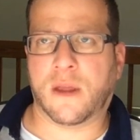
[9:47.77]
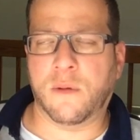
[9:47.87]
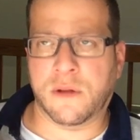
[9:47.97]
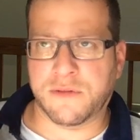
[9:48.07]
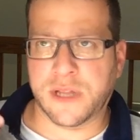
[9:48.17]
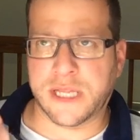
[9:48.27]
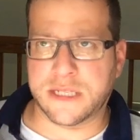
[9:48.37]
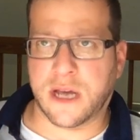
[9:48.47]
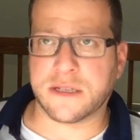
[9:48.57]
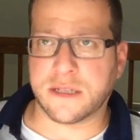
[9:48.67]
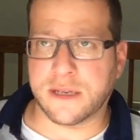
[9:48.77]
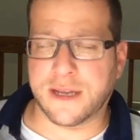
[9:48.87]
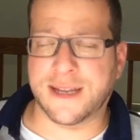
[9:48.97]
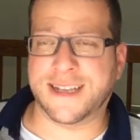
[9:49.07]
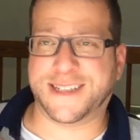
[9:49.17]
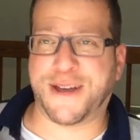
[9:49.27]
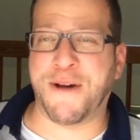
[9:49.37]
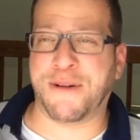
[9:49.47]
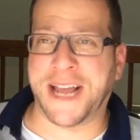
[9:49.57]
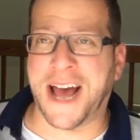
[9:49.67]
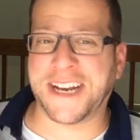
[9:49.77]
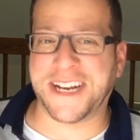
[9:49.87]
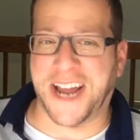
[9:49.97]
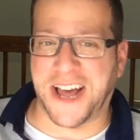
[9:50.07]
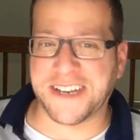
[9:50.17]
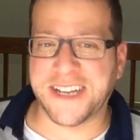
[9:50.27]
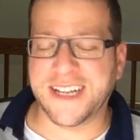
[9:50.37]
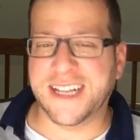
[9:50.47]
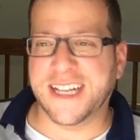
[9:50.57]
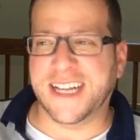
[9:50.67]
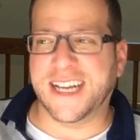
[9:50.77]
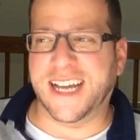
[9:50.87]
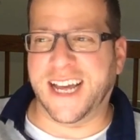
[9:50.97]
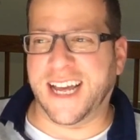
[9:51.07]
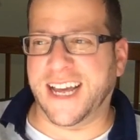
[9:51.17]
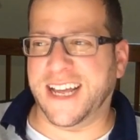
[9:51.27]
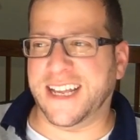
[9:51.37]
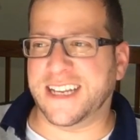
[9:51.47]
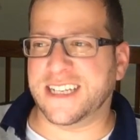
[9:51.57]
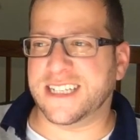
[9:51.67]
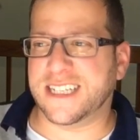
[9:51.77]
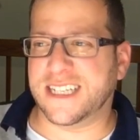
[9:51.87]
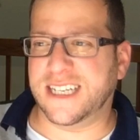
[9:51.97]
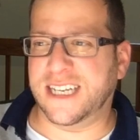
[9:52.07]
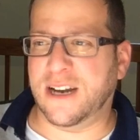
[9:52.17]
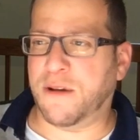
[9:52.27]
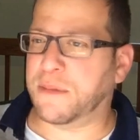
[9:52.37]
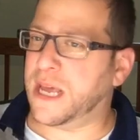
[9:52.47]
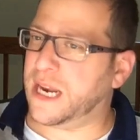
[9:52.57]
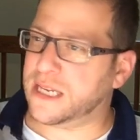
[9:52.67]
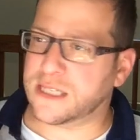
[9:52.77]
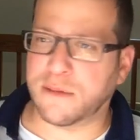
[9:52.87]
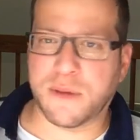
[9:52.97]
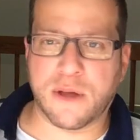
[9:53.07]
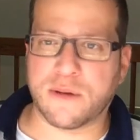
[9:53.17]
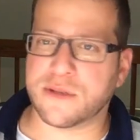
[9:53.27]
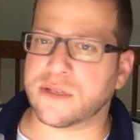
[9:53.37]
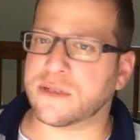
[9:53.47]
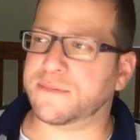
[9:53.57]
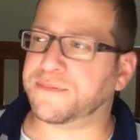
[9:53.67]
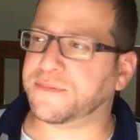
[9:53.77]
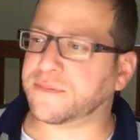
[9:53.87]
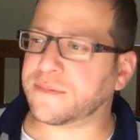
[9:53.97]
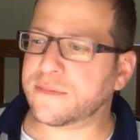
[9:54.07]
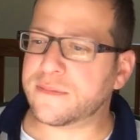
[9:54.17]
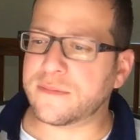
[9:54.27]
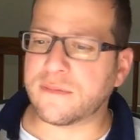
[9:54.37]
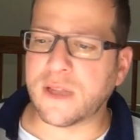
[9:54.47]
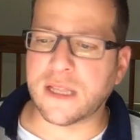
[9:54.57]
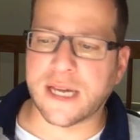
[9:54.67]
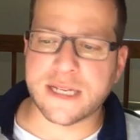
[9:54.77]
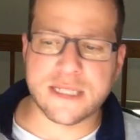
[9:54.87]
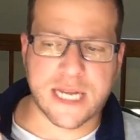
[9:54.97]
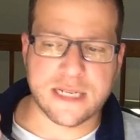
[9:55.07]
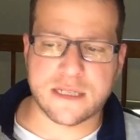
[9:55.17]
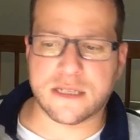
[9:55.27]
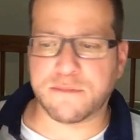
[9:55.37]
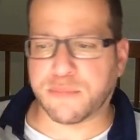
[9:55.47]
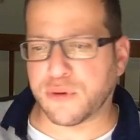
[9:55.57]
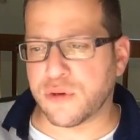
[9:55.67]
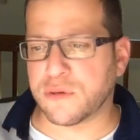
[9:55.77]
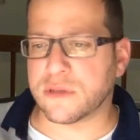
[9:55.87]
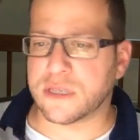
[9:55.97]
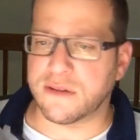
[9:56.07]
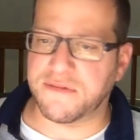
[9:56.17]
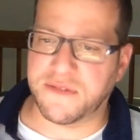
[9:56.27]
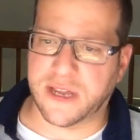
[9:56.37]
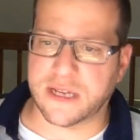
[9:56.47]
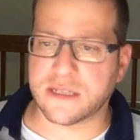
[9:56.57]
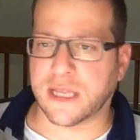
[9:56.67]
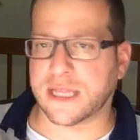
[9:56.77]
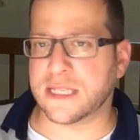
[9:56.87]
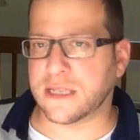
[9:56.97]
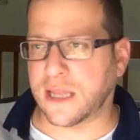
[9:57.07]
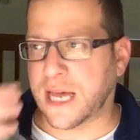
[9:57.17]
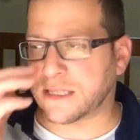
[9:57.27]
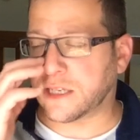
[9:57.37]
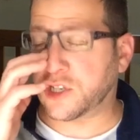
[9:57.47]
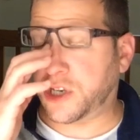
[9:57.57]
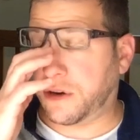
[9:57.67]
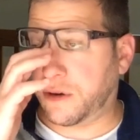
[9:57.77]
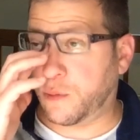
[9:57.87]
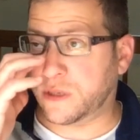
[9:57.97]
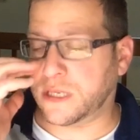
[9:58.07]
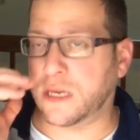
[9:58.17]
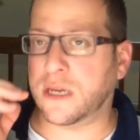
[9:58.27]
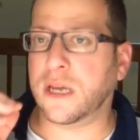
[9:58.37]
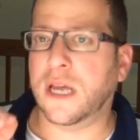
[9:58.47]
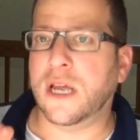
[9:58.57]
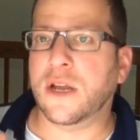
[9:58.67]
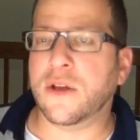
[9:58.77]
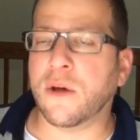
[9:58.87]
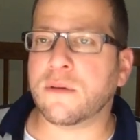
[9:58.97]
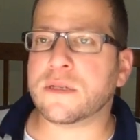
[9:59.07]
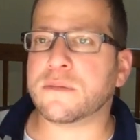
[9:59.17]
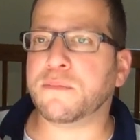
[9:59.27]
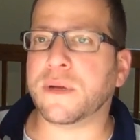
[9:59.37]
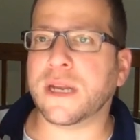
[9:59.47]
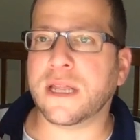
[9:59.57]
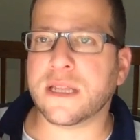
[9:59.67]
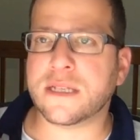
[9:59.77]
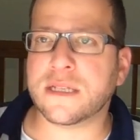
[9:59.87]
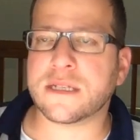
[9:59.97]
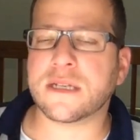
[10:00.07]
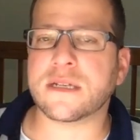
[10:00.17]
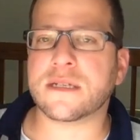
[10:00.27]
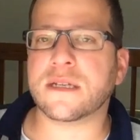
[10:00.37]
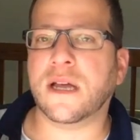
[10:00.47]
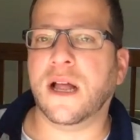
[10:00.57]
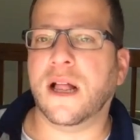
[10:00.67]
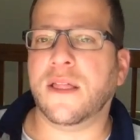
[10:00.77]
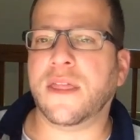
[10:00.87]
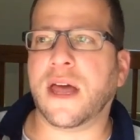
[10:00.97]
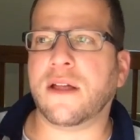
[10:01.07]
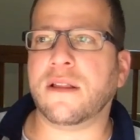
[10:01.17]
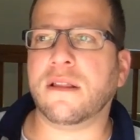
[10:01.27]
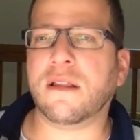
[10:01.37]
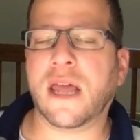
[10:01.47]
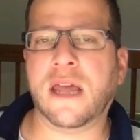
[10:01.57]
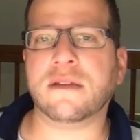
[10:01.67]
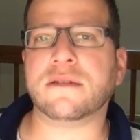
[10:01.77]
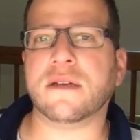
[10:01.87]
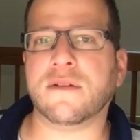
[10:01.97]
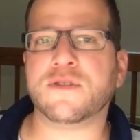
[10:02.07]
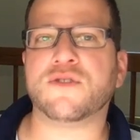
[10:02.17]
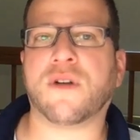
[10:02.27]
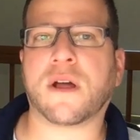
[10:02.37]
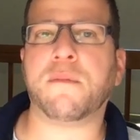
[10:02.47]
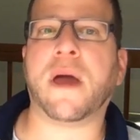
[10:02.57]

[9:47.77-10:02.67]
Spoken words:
well, it really doesn't. It's going on and on. And, you know, I'm getting some of those like dates and prunes and figs, like these classic sherry whiskey notes. But in the distance, that hint of struck